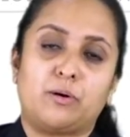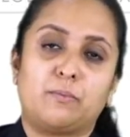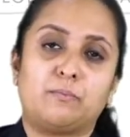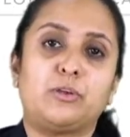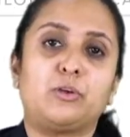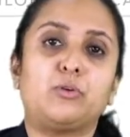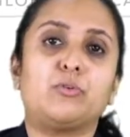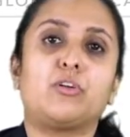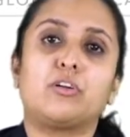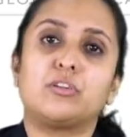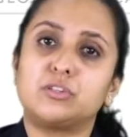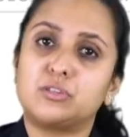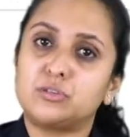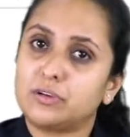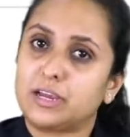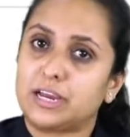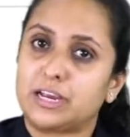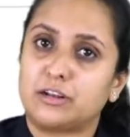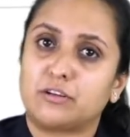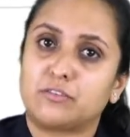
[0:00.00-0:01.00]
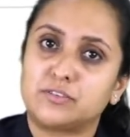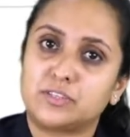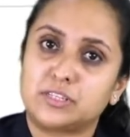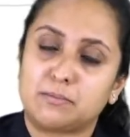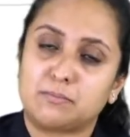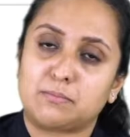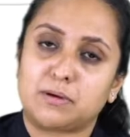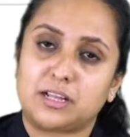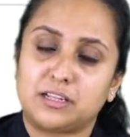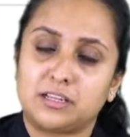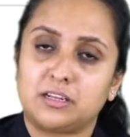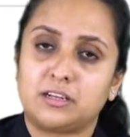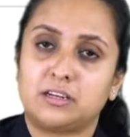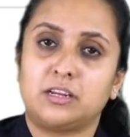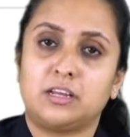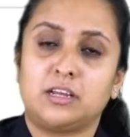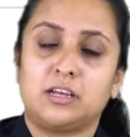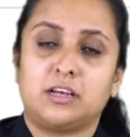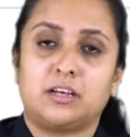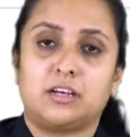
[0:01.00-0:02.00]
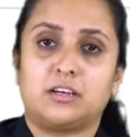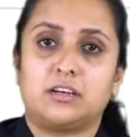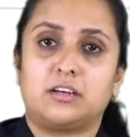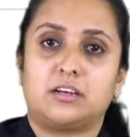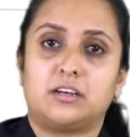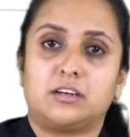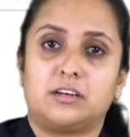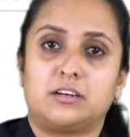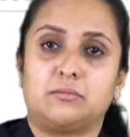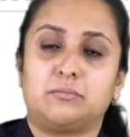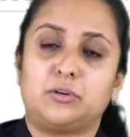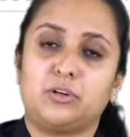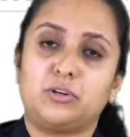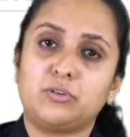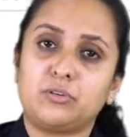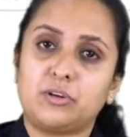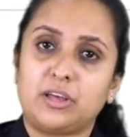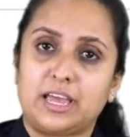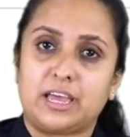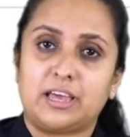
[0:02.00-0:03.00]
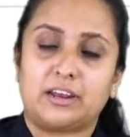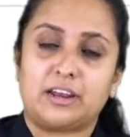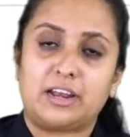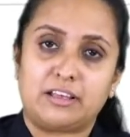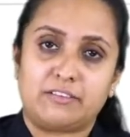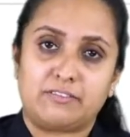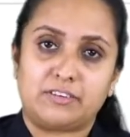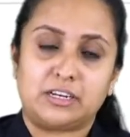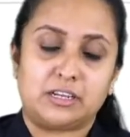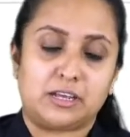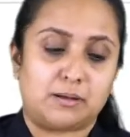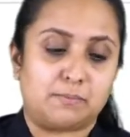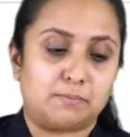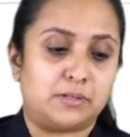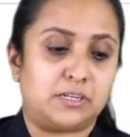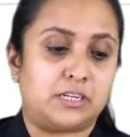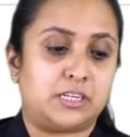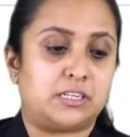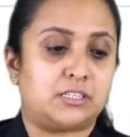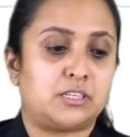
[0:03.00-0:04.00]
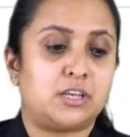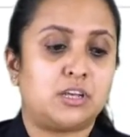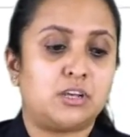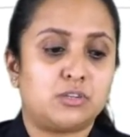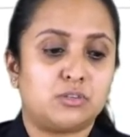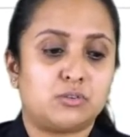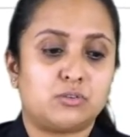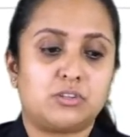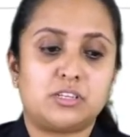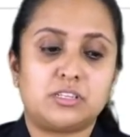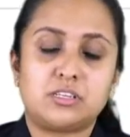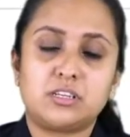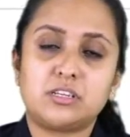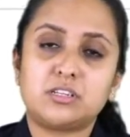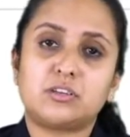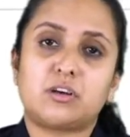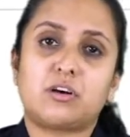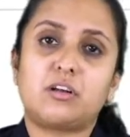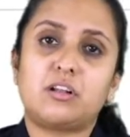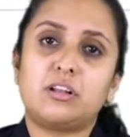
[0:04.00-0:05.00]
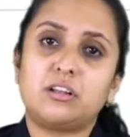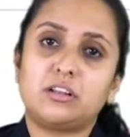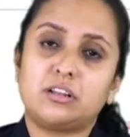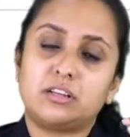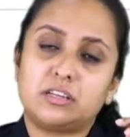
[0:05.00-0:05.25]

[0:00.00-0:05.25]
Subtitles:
you will also get of some other relevant companies. So, this is all